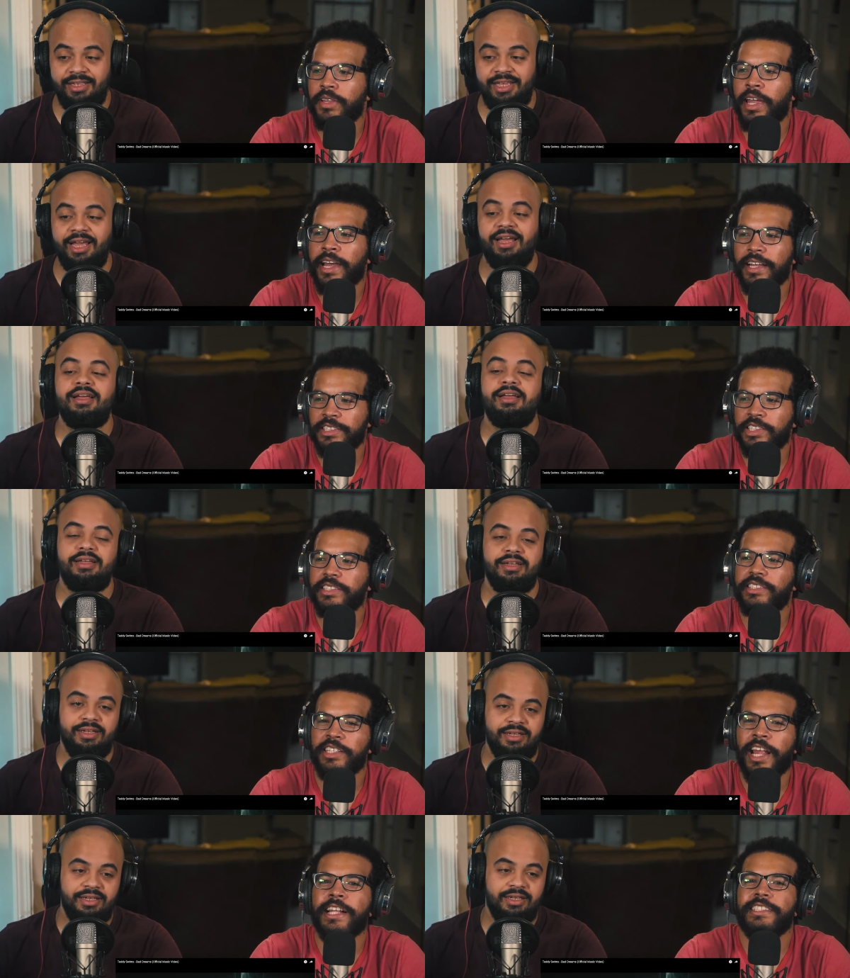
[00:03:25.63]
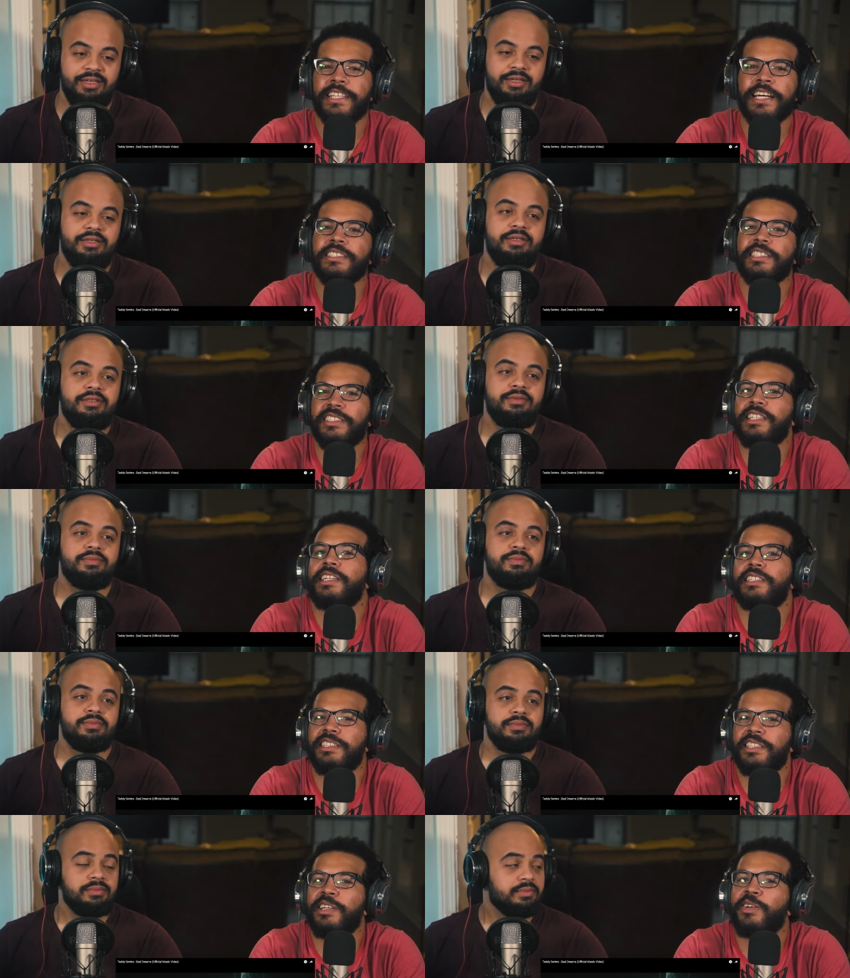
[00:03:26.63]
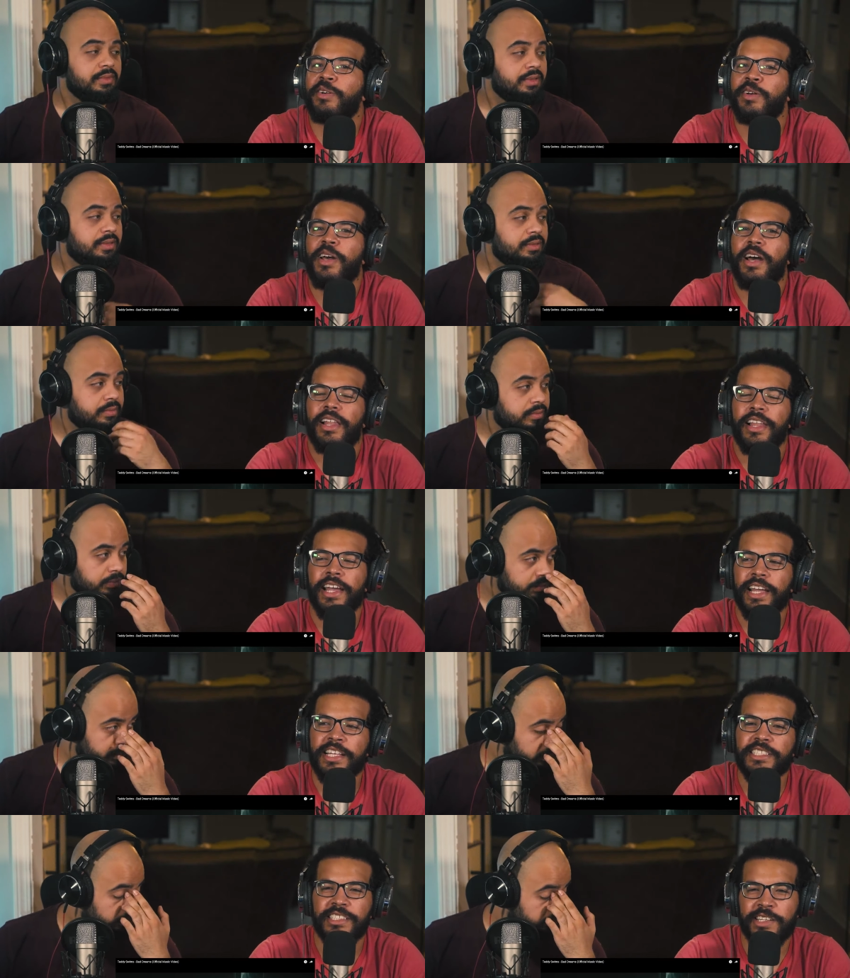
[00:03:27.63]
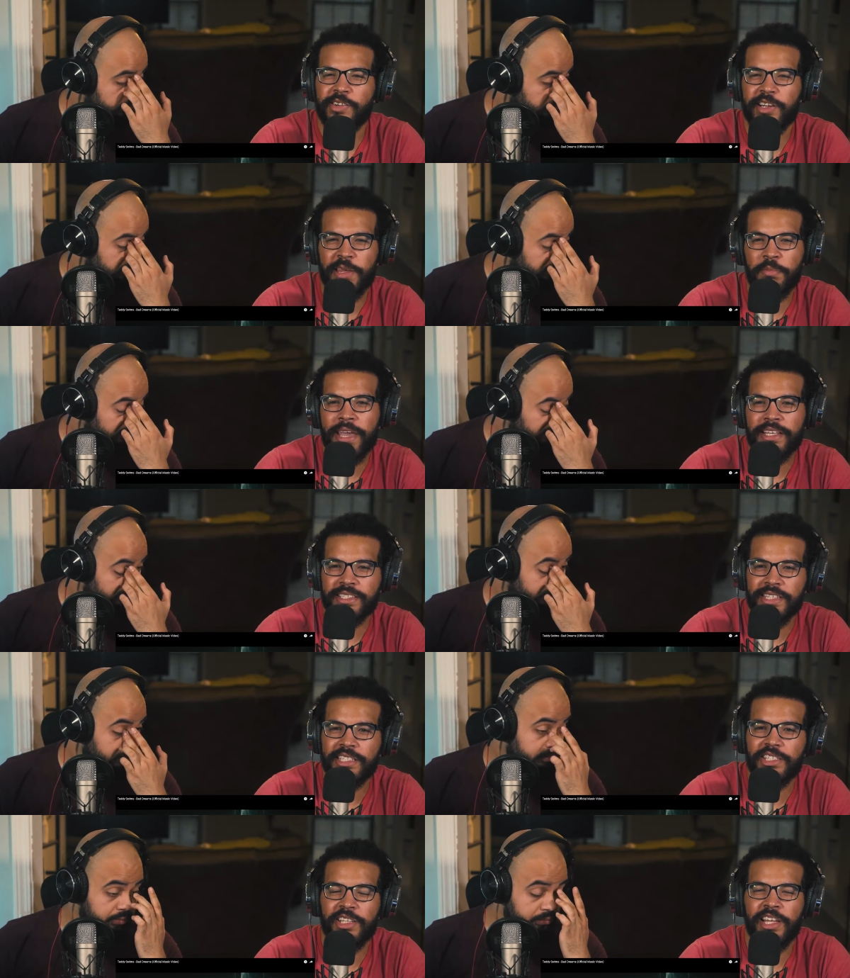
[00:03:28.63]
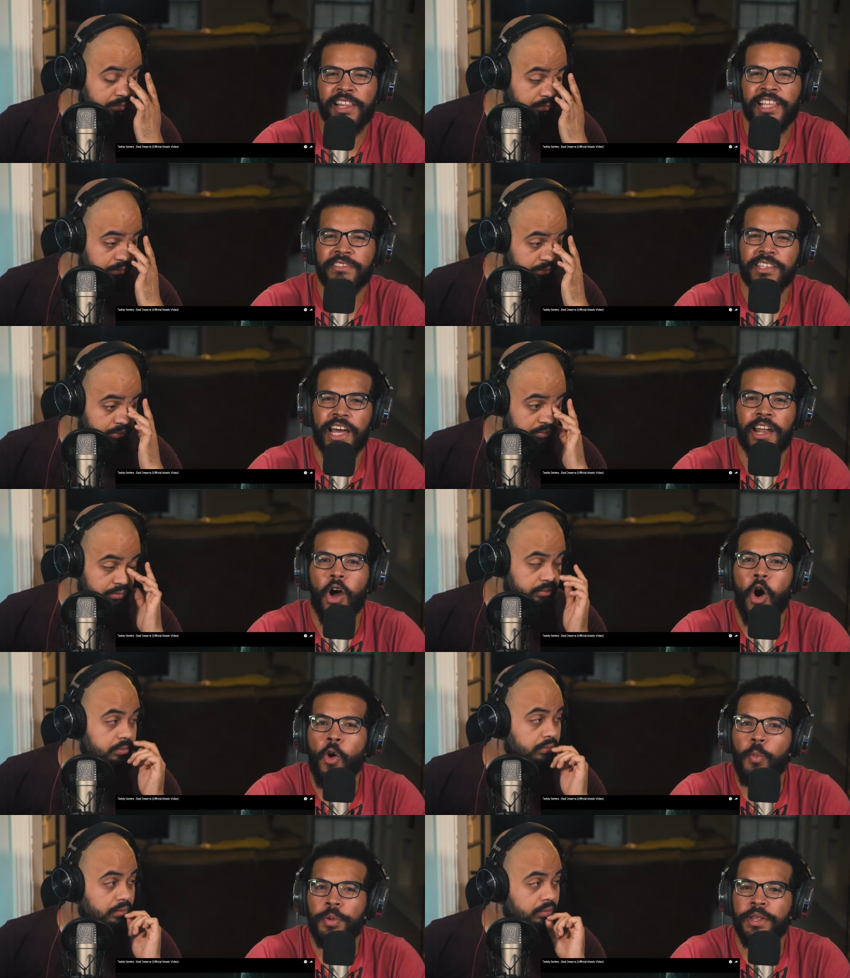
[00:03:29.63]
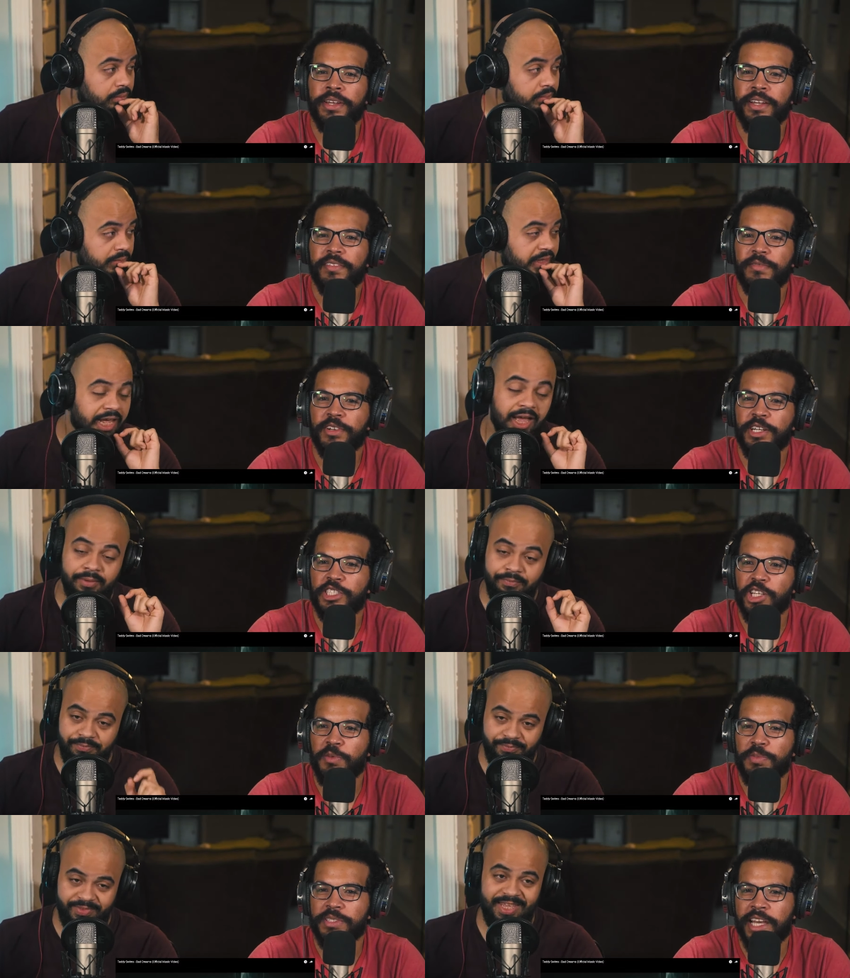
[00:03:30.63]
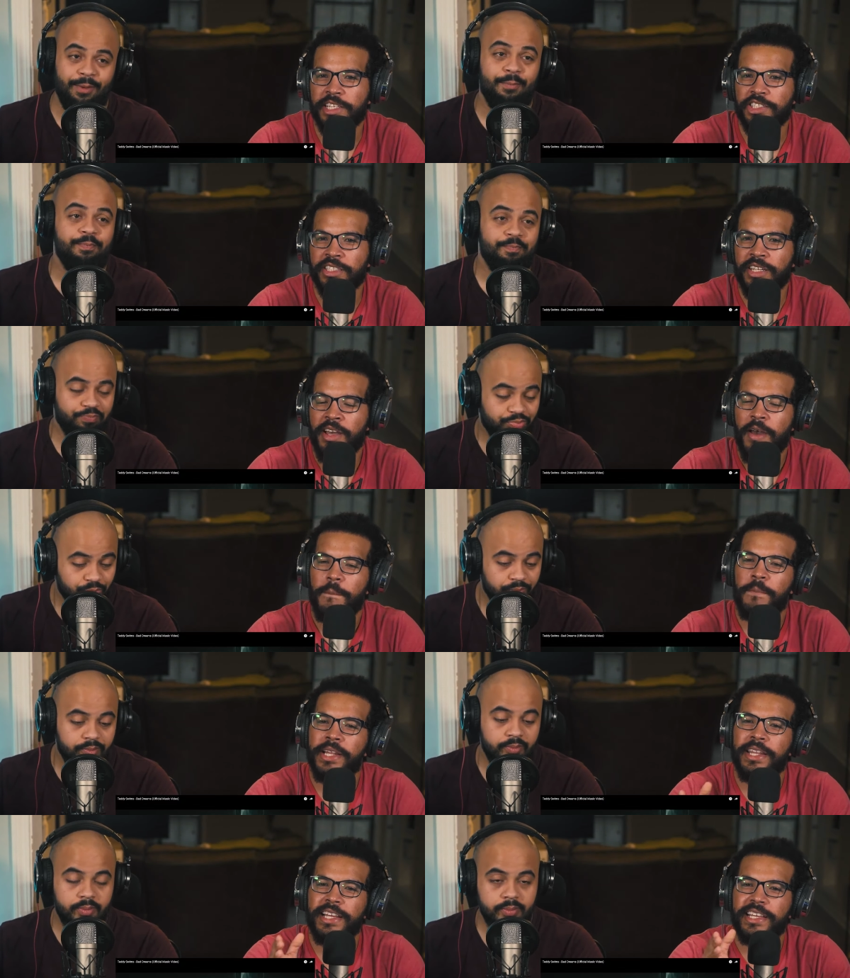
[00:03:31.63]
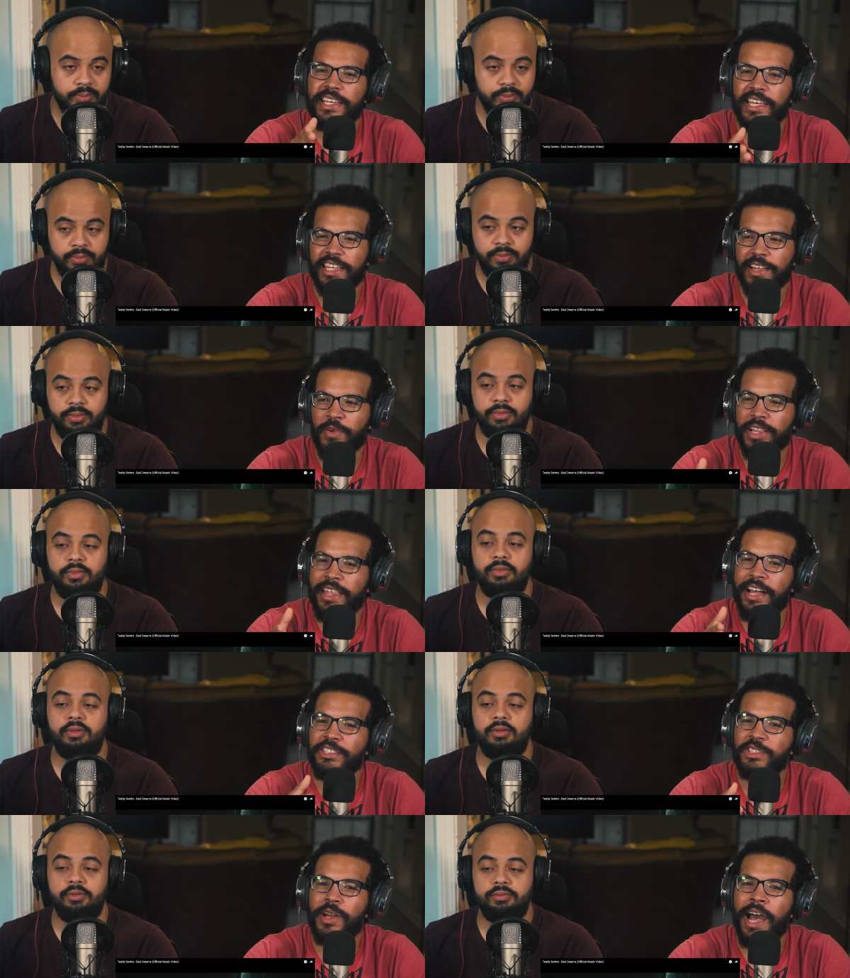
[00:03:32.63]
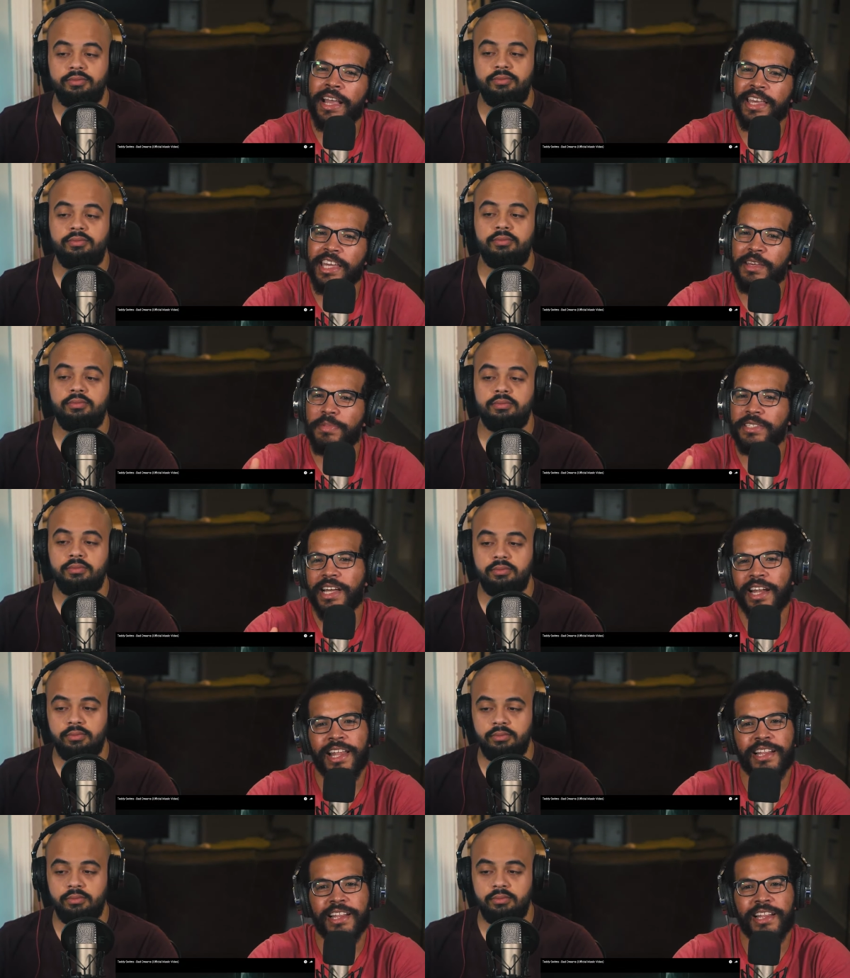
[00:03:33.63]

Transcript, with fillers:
Speaker 1: Like yeah. just that's that's a sentence still. Like and it still can make sense and it leaves it kind of open yeah. for interpretation. Yeah. But the without you I keep It's kind of